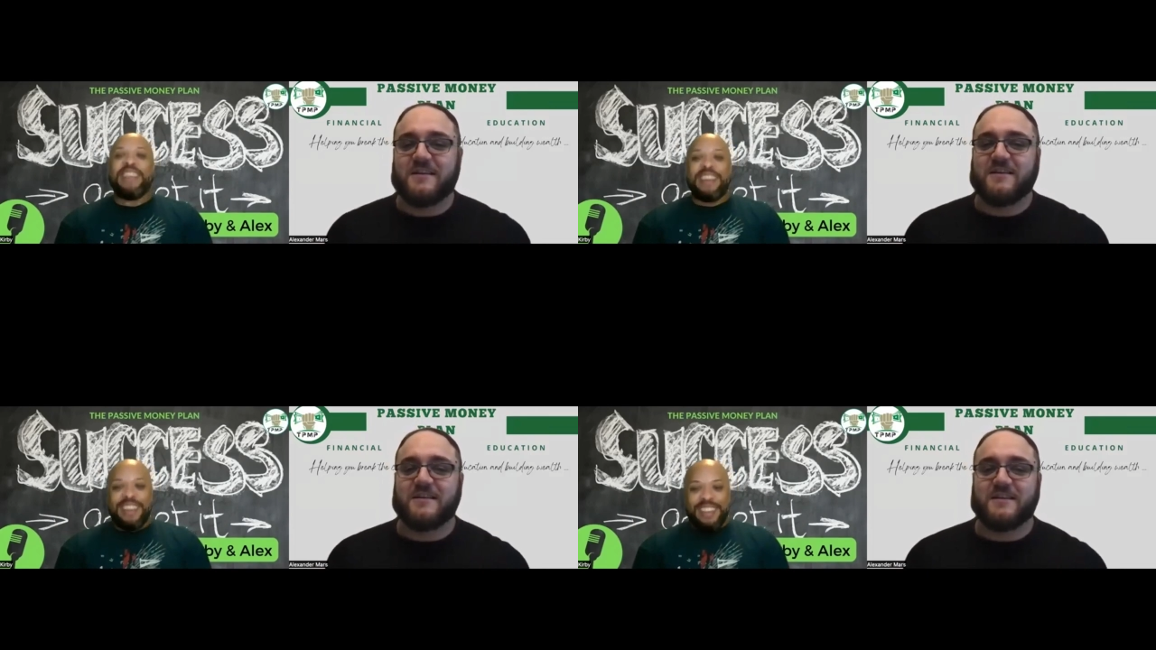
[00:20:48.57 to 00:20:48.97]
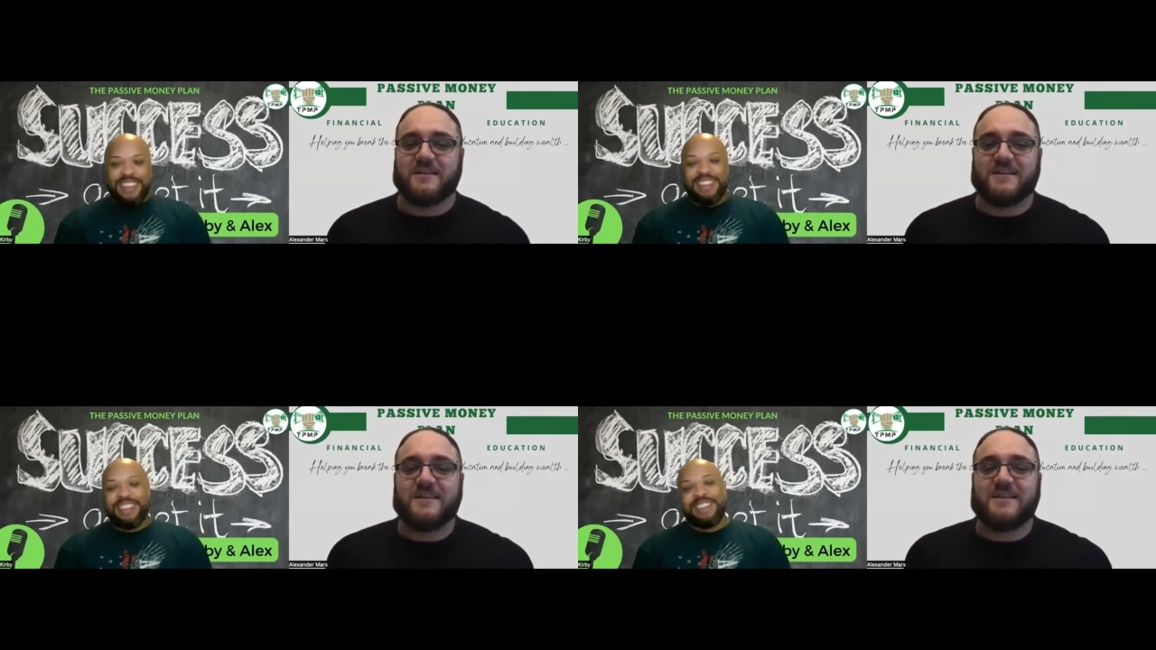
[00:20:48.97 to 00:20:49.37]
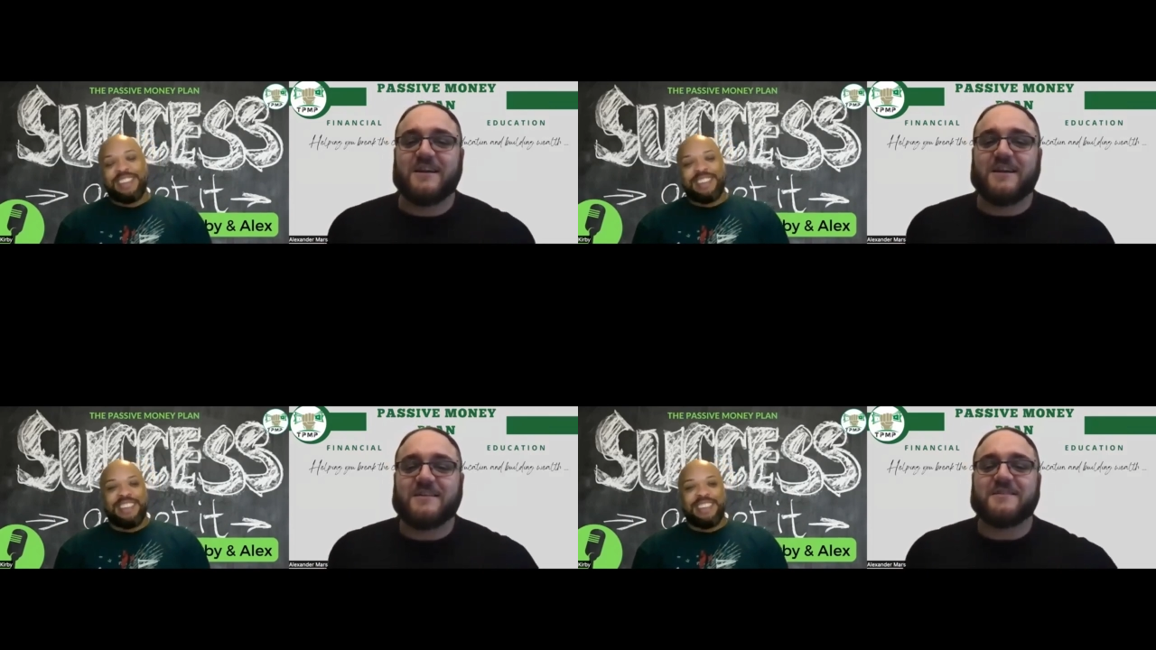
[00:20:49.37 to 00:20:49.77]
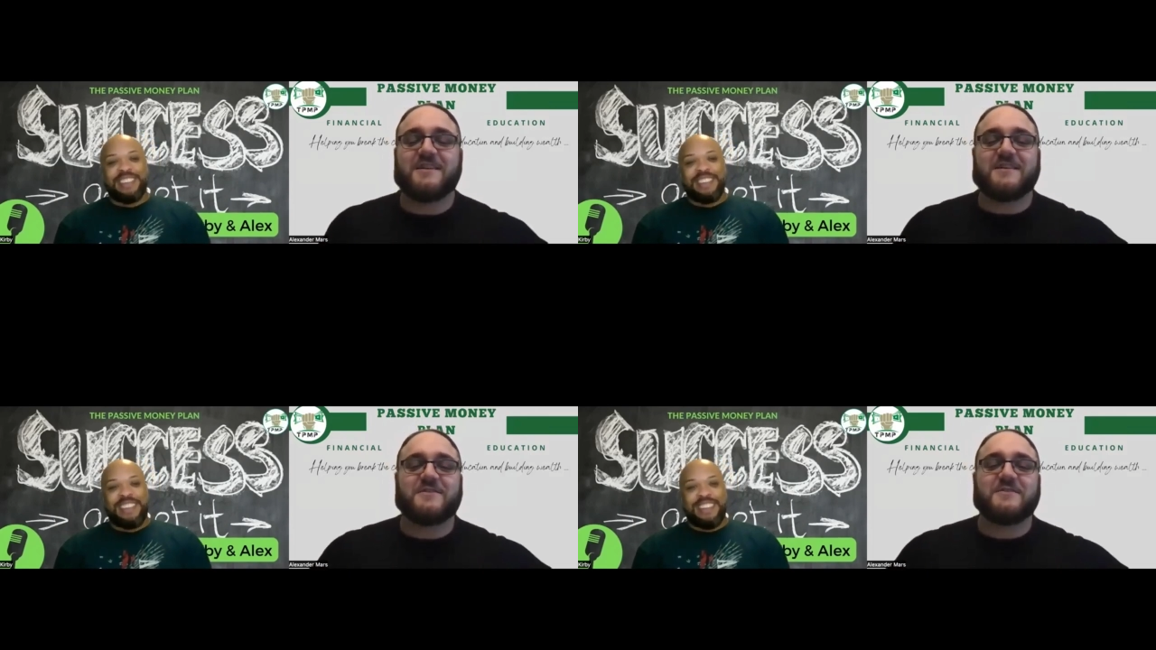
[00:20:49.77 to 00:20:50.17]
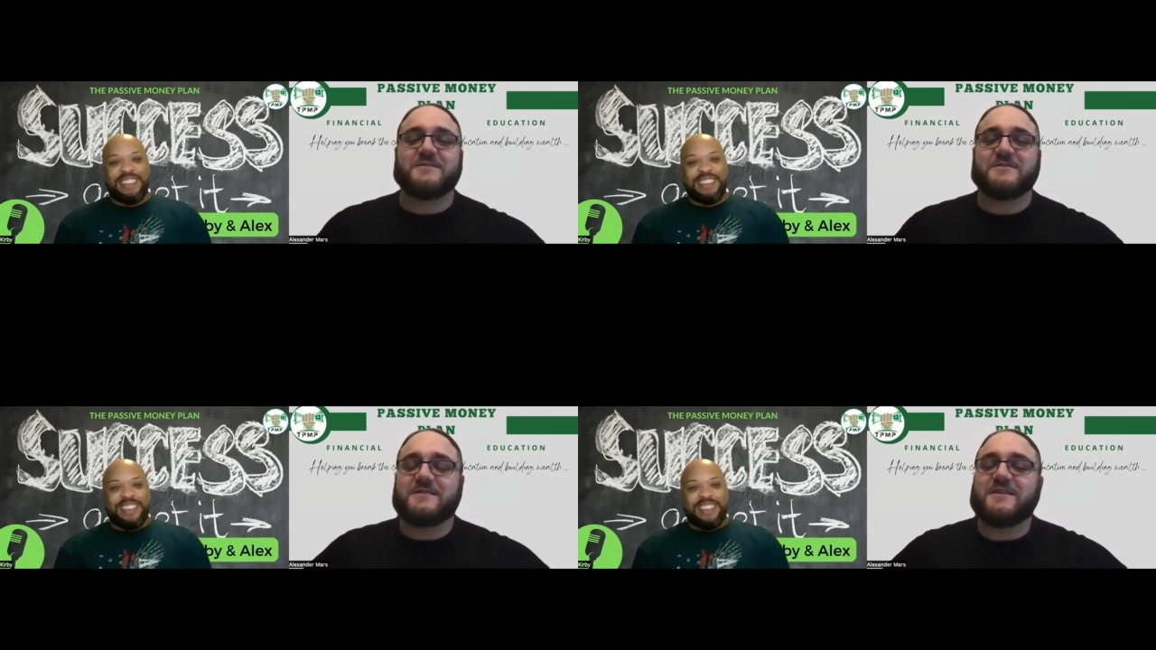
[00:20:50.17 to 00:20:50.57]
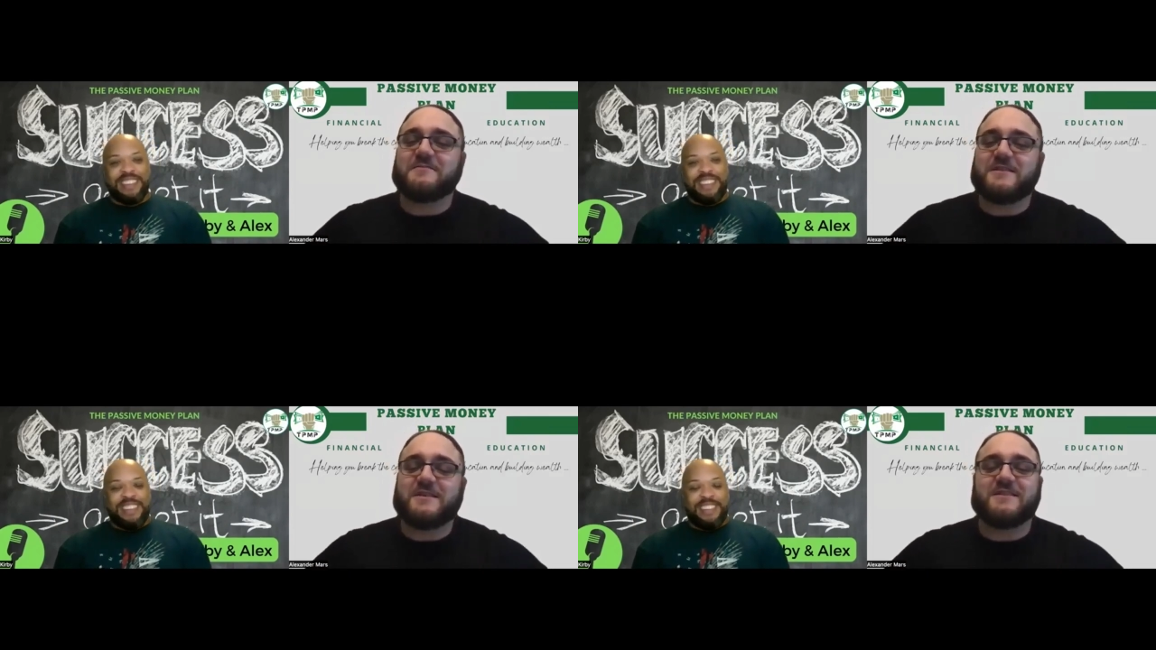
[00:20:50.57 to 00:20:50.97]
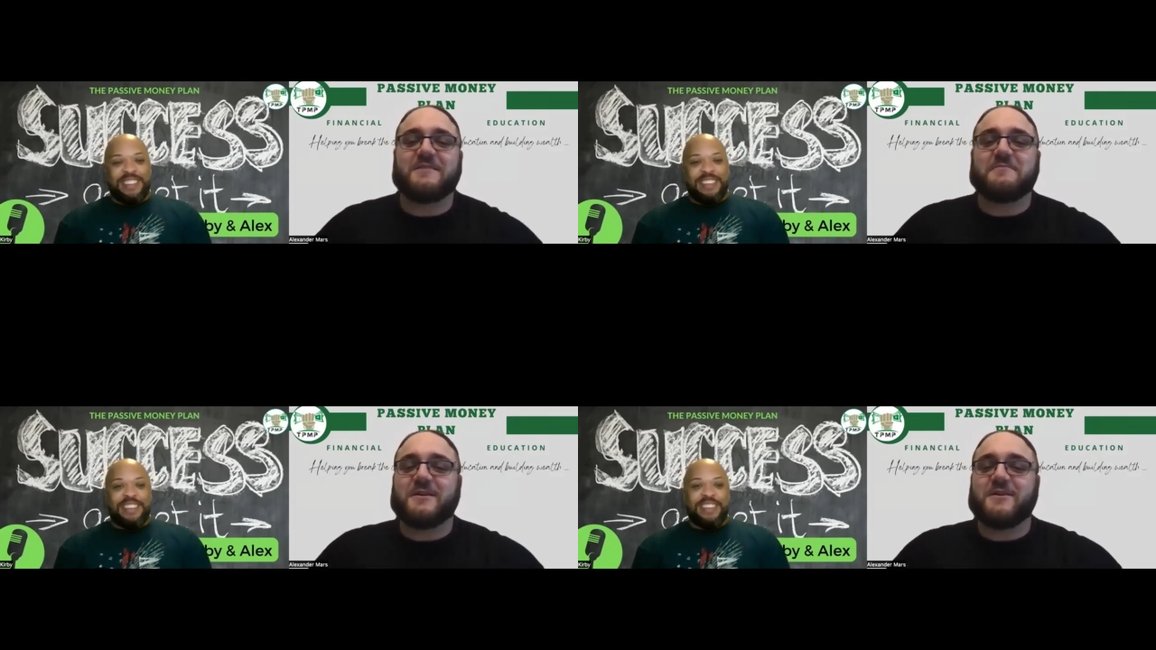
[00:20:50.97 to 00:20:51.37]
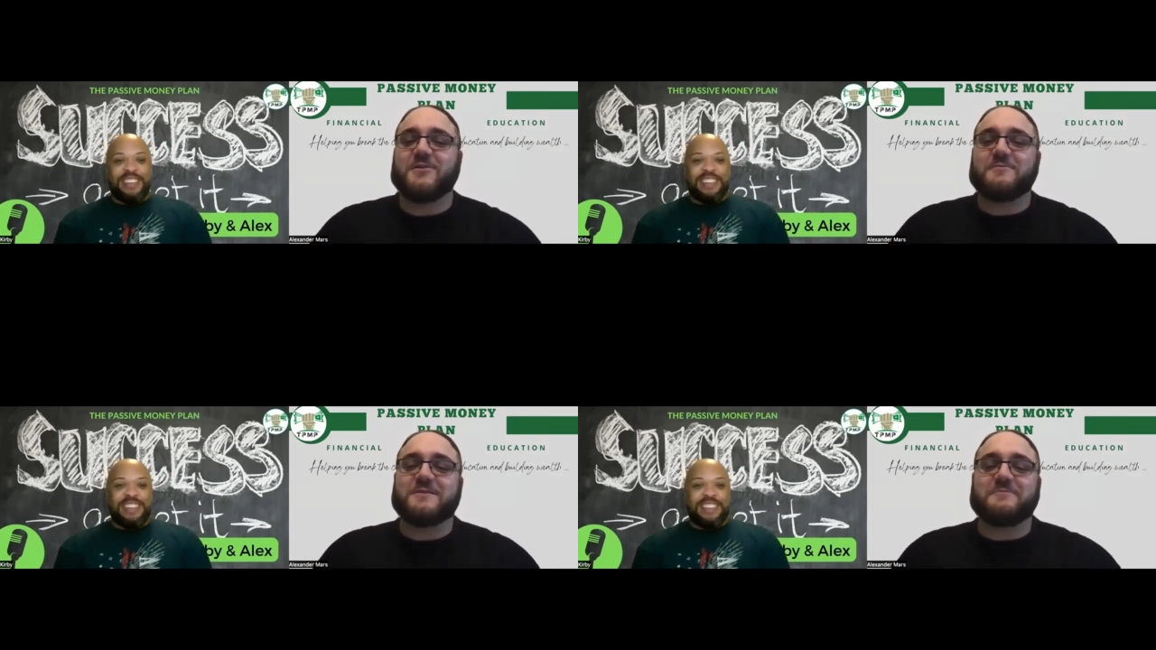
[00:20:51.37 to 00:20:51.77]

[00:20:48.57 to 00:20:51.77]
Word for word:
Speaker 1: Yeah. Yeah, yeah. Chris was telling me he's like, man, Kirby's